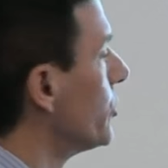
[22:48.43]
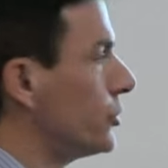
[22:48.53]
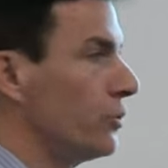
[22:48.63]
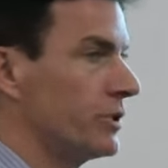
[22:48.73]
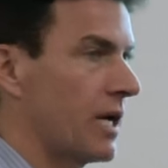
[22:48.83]

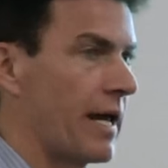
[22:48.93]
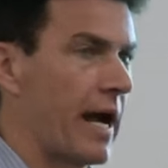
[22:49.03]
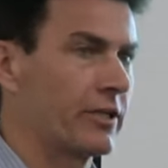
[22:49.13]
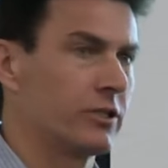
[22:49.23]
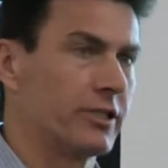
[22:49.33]
Suicide
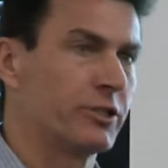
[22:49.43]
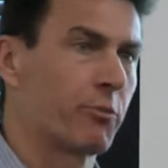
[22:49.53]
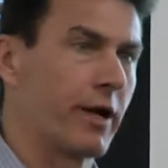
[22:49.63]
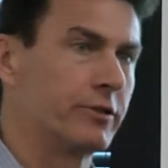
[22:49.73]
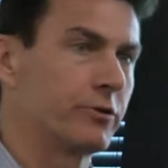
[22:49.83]
actually
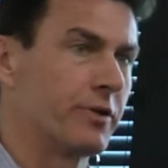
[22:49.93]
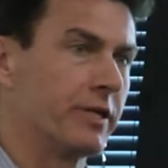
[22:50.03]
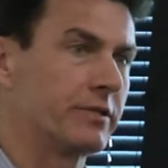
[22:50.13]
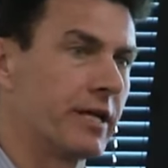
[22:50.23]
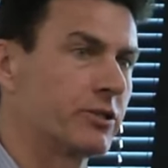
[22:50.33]
spreads through
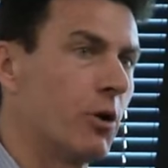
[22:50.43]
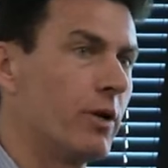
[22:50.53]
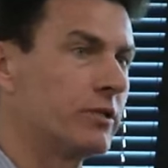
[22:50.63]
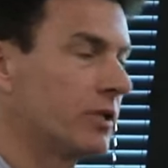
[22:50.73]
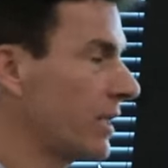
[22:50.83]
these things. So
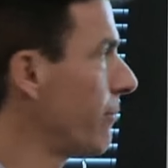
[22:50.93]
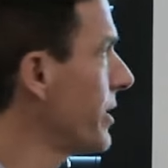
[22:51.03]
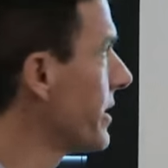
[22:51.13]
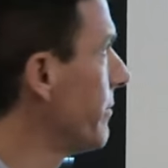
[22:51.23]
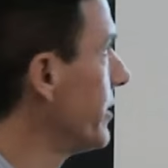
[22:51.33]
when a
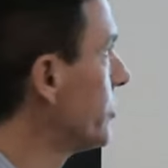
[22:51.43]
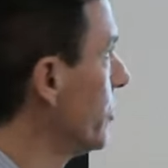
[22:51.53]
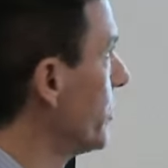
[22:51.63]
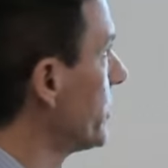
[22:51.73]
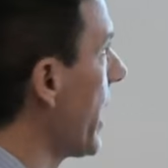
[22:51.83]
celebrity commits
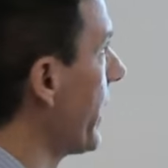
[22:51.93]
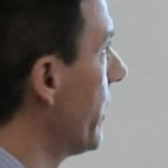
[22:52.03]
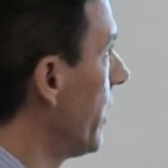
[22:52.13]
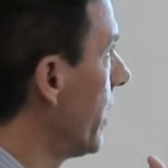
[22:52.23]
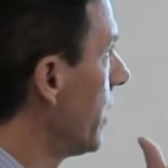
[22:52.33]
suicide,
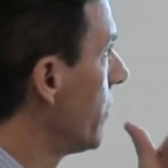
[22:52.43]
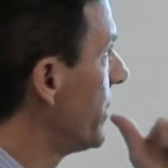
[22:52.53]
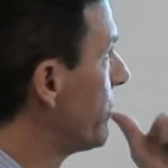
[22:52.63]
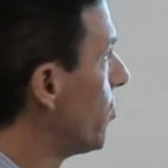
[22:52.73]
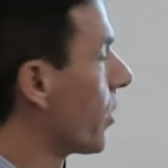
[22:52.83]

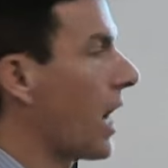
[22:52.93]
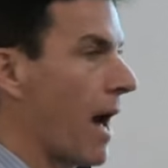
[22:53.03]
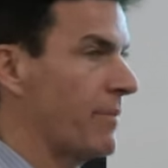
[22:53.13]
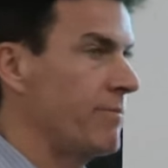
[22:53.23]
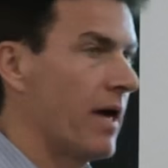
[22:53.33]
people will
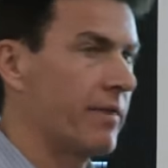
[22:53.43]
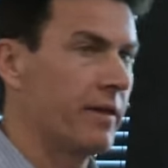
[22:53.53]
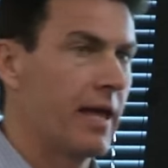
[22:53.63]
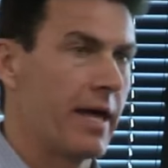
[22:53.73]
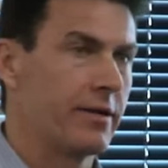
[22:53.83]
copy
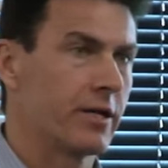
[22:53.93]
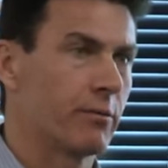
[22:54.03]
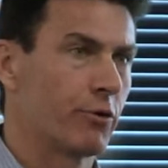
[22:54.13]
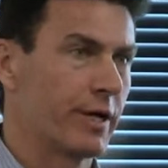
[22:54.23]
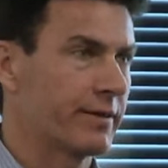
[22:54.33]
method, and you
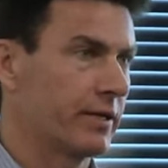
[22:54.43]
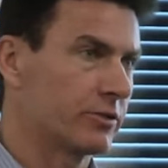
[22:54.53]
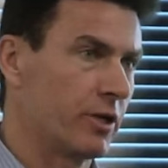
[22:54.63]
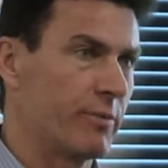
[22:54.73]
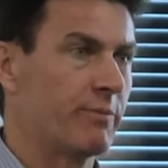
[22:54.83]
can predict that
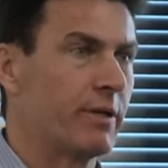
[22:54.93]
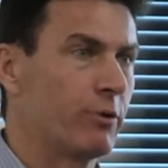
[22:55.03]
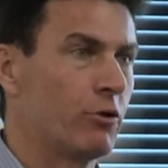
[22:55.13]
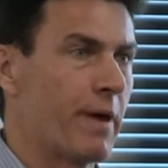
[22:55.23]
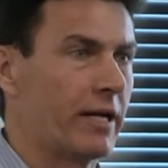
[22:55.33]
it's going to be
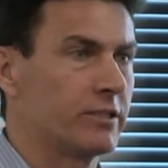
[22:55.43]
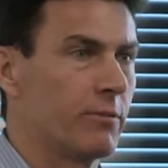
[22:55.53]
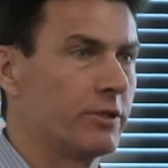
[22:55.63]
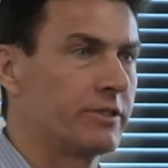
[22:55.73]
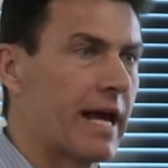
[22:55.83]
people who match
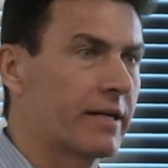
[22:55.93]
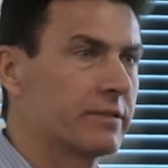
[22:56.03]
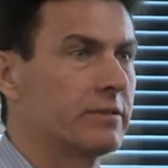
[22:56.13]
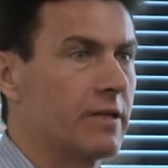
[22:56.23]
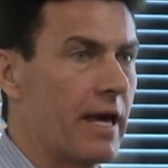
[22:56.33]
them on
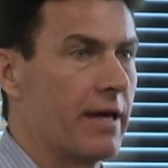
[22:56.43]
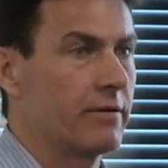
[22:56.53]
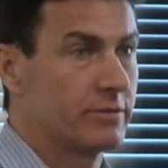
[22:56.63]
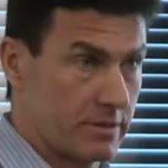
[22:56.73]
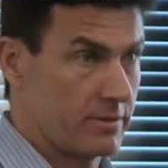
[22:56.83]
sex
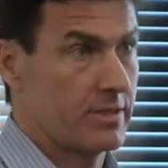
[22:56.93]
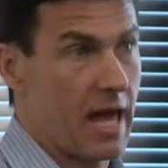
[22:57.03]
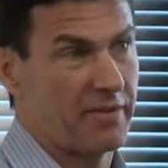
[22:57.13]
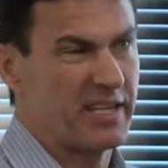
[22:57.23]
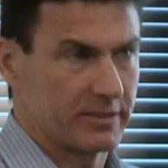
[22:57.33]
and
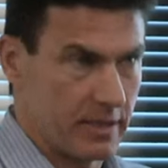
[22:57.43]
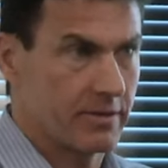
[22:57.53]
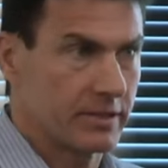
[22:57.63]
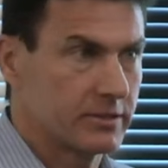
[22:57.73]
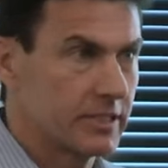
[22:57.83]
ethnicity,
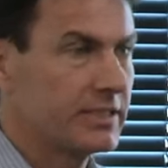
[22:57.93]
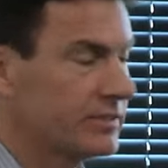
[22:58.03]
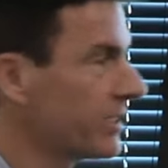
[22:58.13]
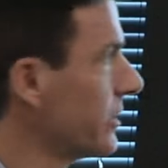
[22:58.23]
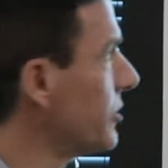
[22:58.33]

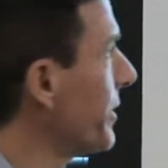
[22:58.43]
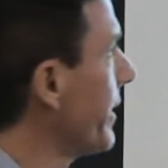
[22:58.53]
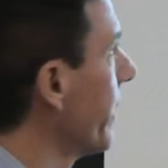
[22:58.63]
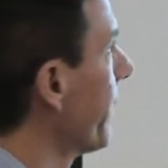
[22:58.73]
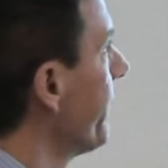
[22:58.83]
statistically
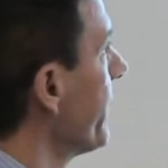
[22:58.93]
speaking.